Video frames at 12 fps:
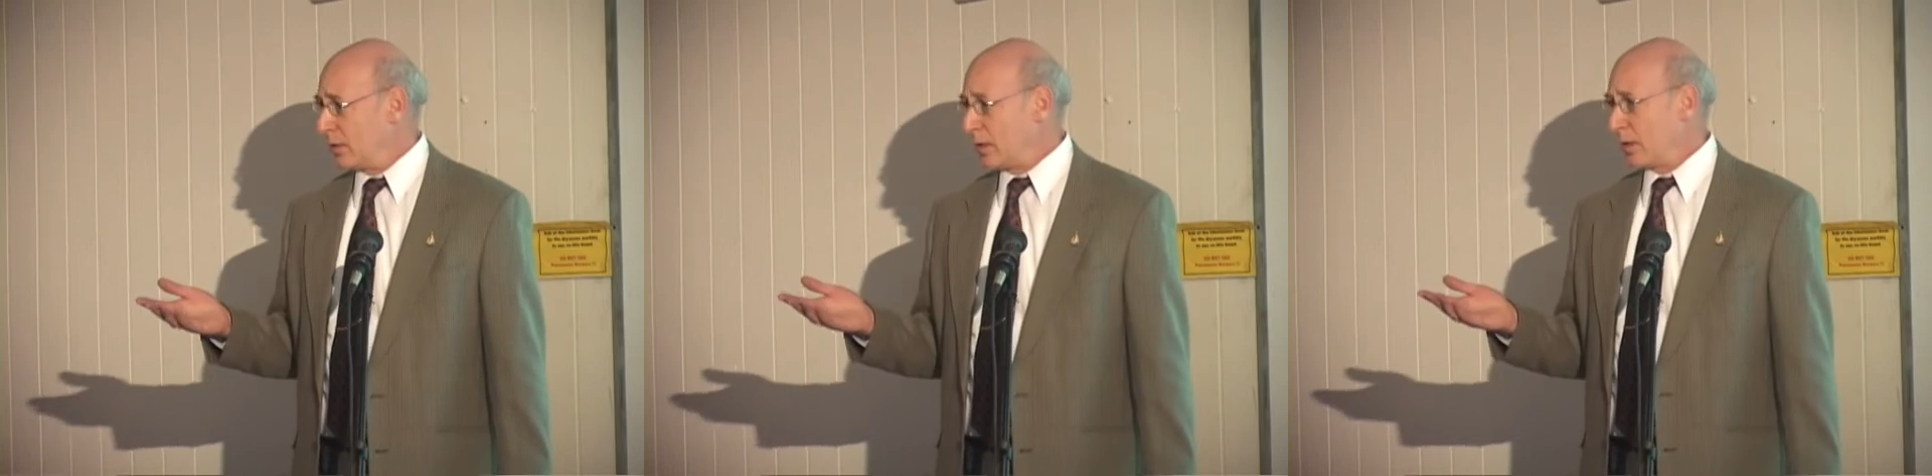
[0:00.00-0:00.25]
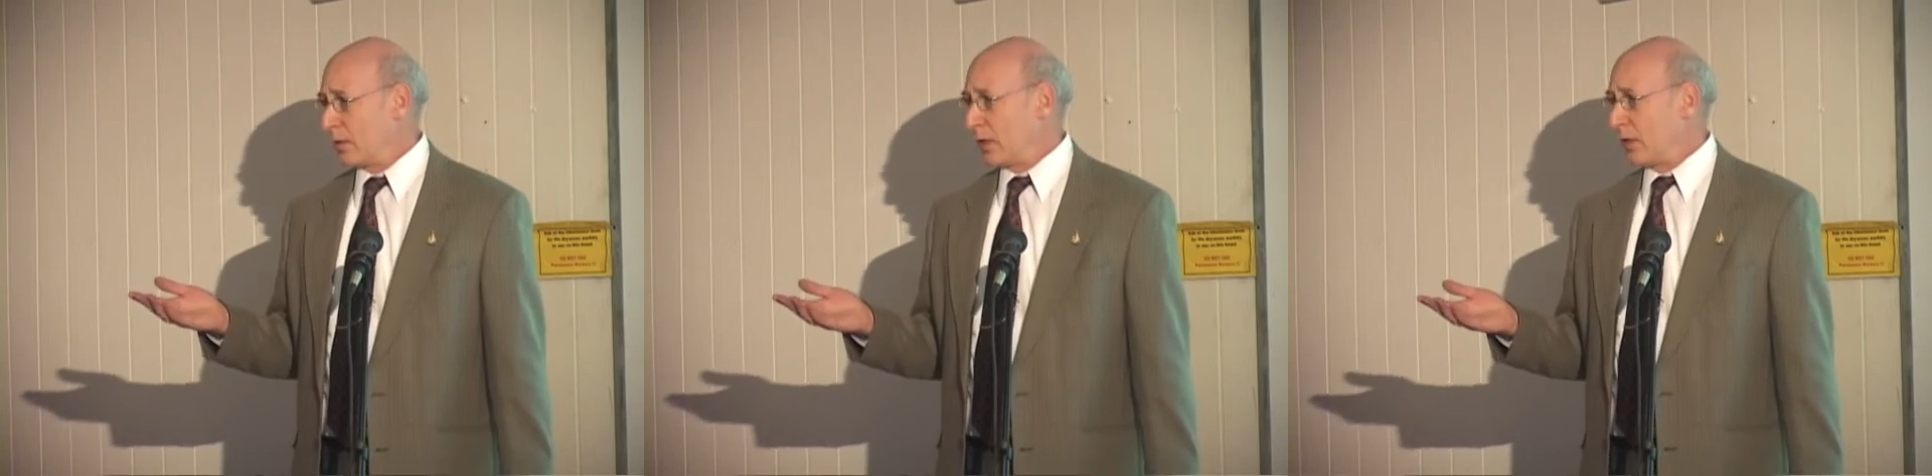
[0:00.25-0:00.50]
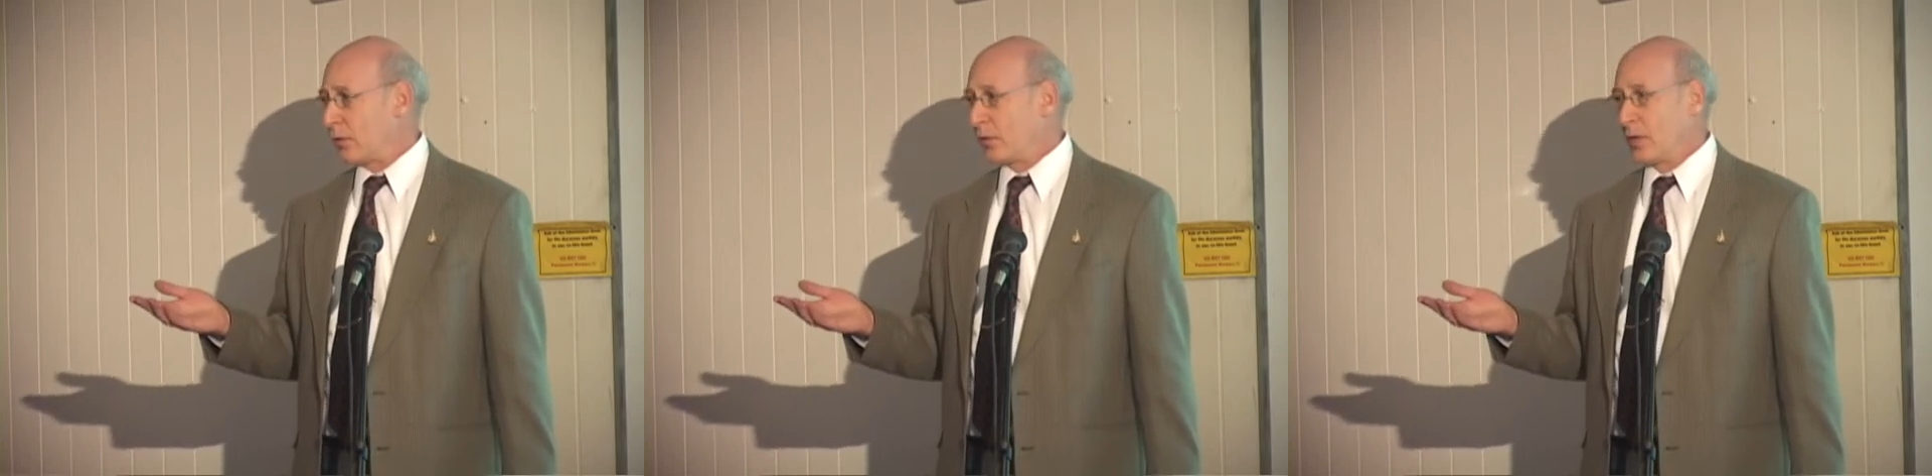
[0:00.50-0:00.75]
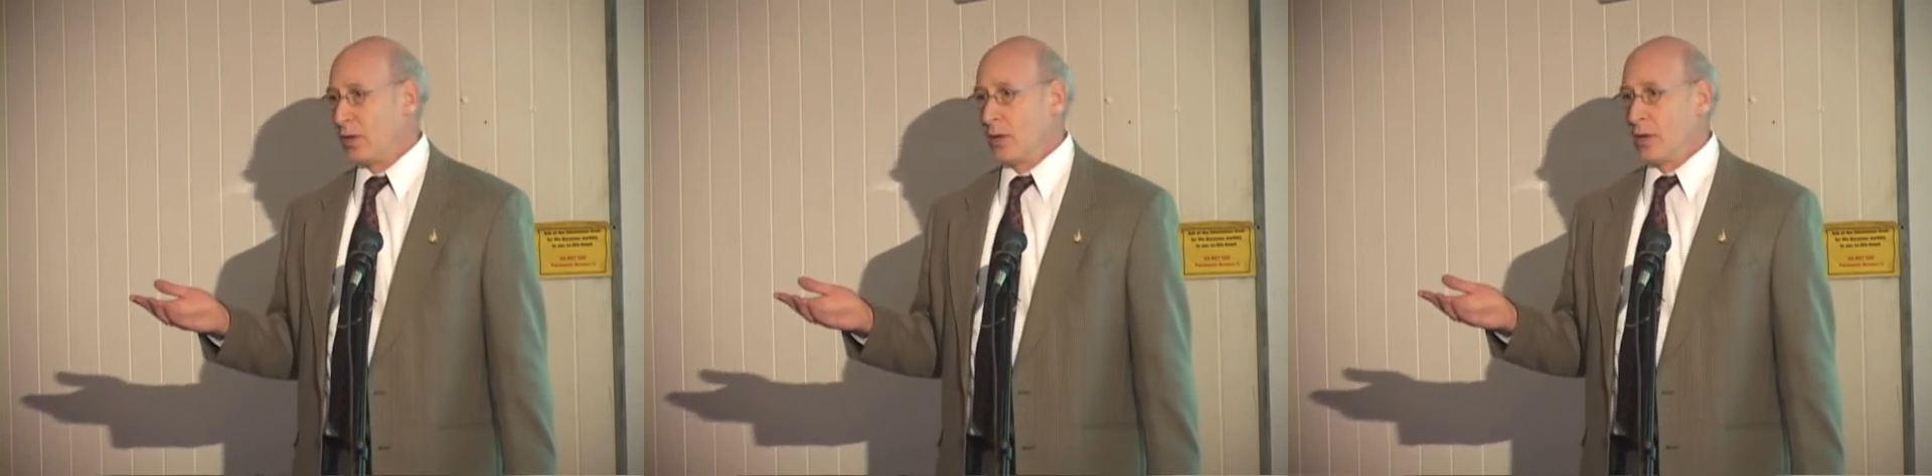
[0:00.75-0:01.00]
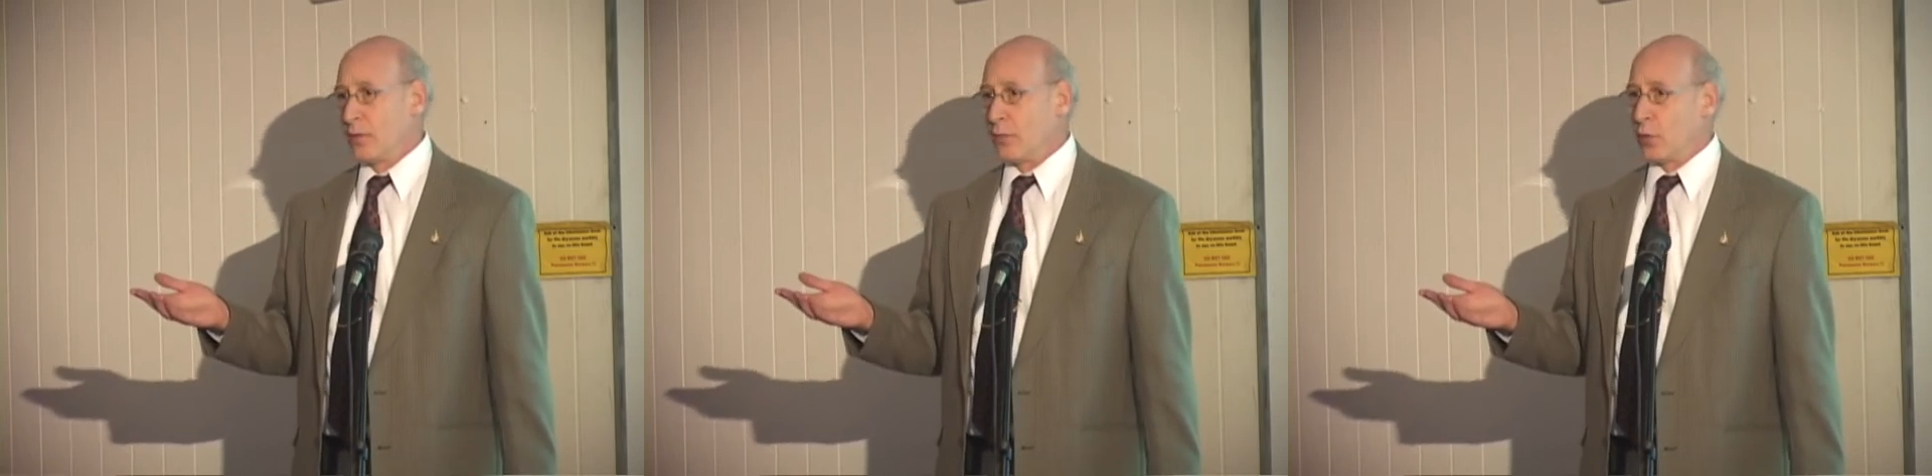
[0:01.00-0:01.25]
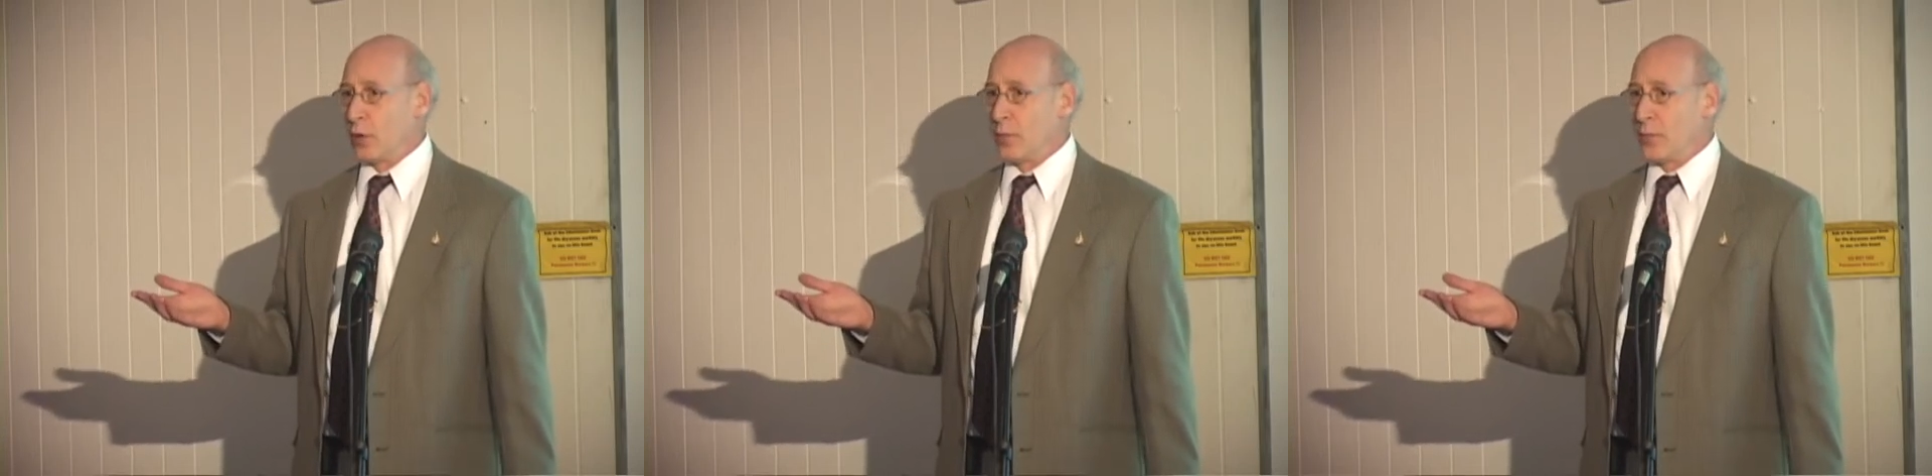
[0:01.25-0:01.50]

At least 40